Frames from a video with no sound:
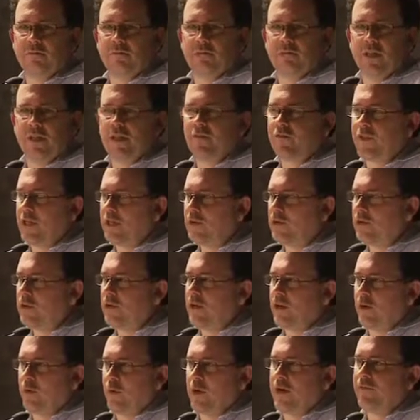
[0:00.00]
And if they do,
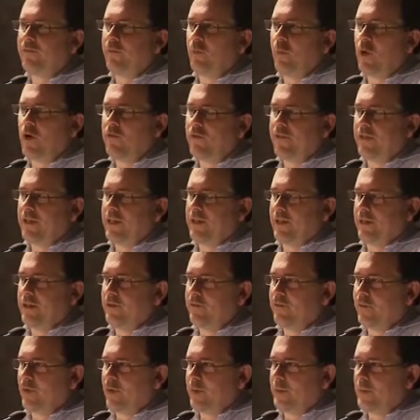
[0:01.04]
they're woefully
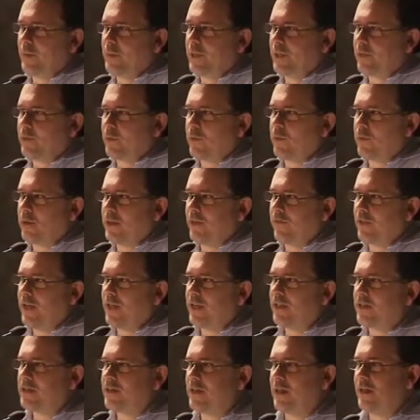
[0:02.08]
uninformed about the war in
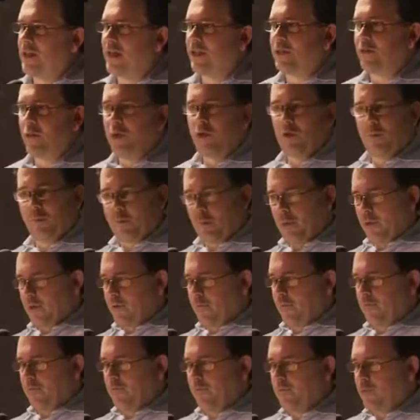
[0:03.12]
Afghanistan. Not that we don't put
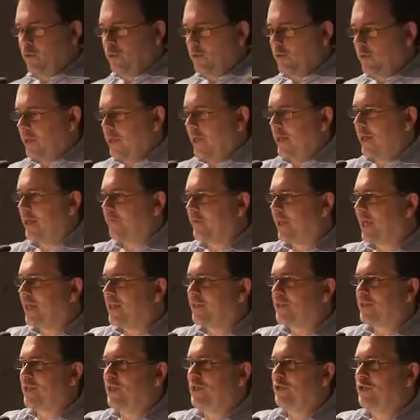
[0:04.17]

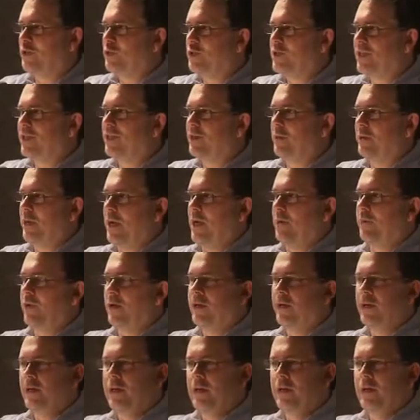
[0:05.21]
Afghanistan news in the paper,
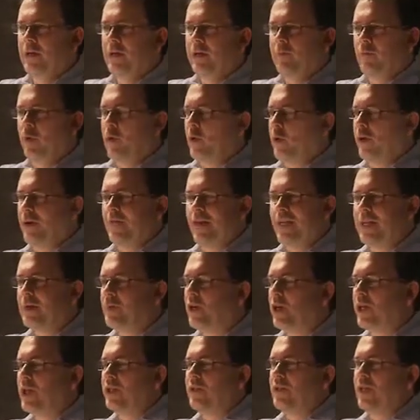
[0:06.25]
but we don't have
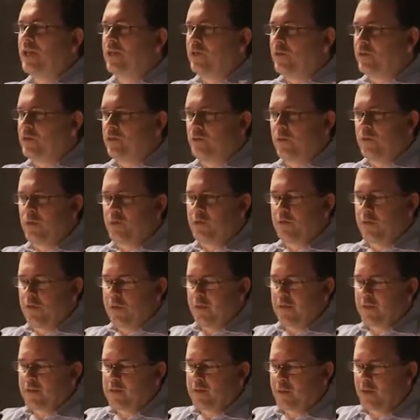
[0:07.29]
anybody in that newsroom who's a real
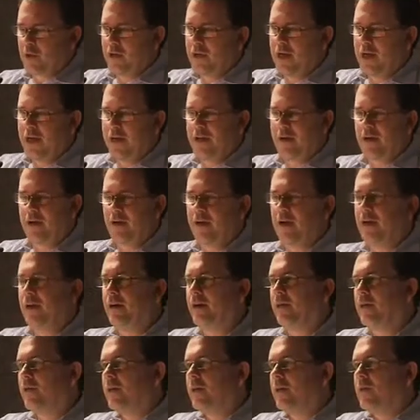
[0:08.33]
expert in that area.
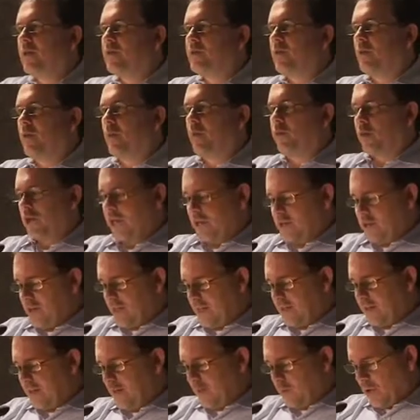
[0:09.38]
So the
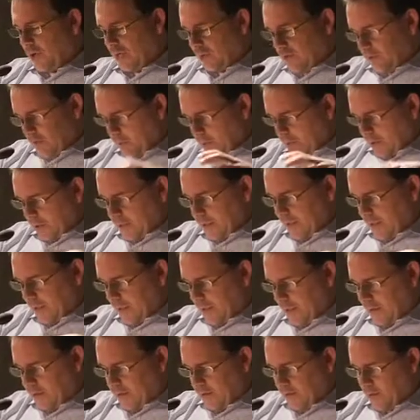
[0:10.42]
project that we're actually building
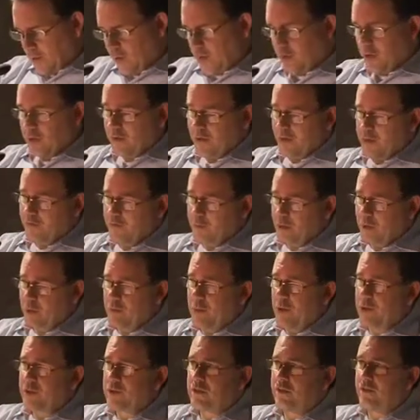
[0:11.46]
here in New York, or have built
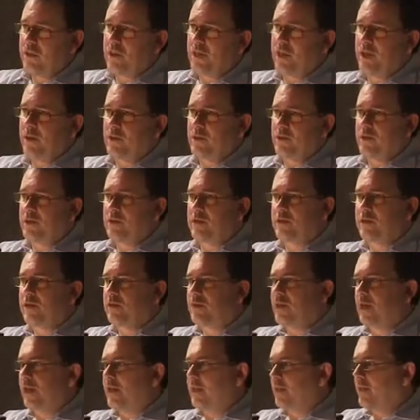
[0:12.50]
most of it now, is this. It's
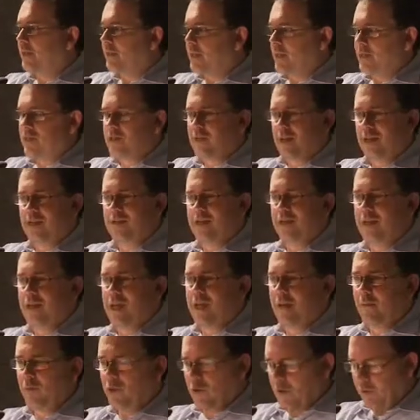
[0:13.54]
got a nice, sexy
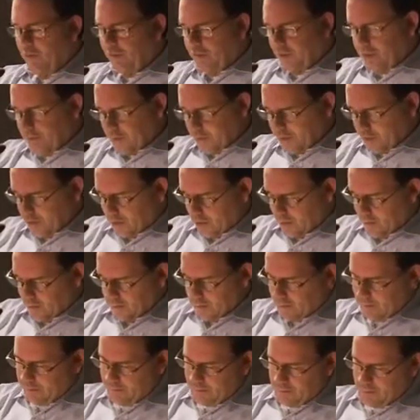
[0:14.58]
name called
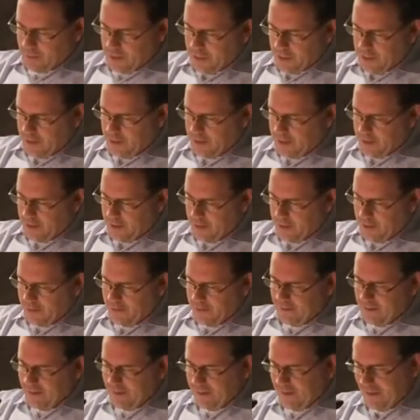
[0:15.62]
Thunderdome.
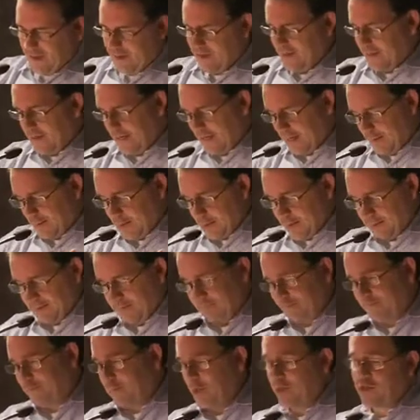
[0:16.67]
And I didn't name it,
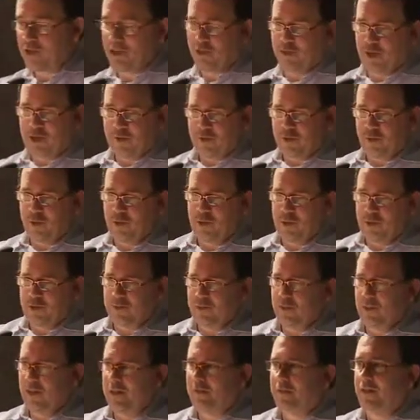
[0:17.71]
but it's a great recruiting
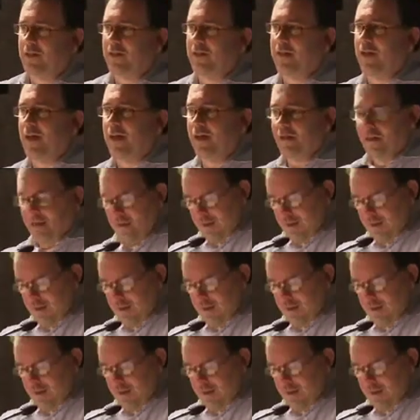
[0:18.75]
tool, I'll tell you that.